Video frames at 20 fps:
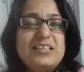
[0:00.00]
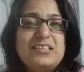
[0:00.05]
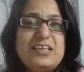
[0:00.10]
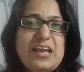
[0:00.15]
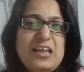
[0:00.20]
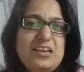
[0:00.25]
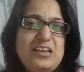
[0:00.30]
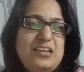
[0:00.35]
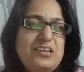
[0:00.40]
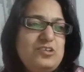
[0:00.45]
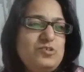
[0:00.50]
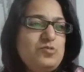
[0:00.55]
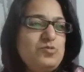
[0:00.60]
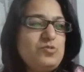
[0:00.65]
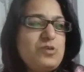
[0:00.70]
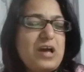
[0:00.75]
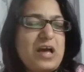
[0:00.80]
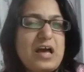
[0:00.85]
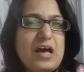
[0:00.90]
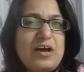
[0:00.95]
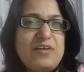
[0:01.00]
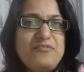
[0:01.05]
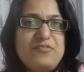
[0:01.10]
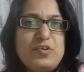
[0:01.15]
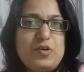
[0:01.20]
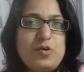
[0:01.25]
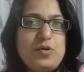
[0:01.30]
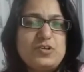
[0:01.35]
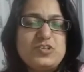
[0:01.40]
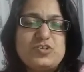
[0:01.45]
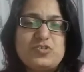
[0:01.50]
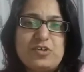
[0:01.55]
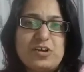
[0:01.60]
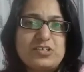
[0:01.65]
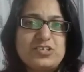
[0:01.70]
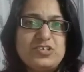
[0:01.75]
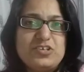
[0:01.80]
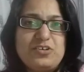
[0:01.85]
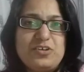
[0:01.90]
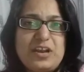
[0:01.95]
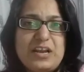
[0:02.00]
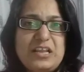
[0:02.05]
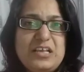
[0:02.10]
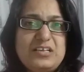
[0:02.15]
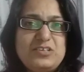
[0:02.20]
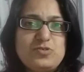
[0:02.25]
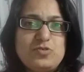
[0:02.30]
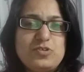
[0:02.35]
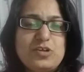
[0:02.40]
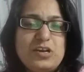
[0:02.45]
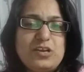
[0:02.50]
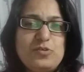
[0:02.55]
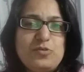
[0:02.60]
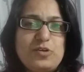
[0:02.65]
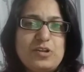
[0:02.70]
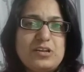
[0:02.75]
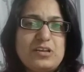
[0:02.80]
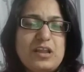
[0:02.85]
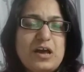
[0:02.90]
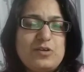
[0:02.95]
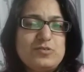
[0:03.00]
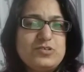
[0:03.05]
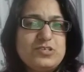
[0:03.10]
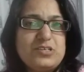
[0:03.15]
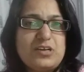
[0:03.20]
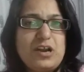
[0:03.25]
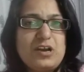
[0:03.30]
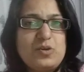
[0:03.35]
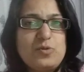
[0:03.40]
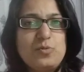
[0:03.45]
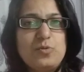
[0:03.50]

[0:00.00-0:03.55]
then you have your structure ready so that you can now start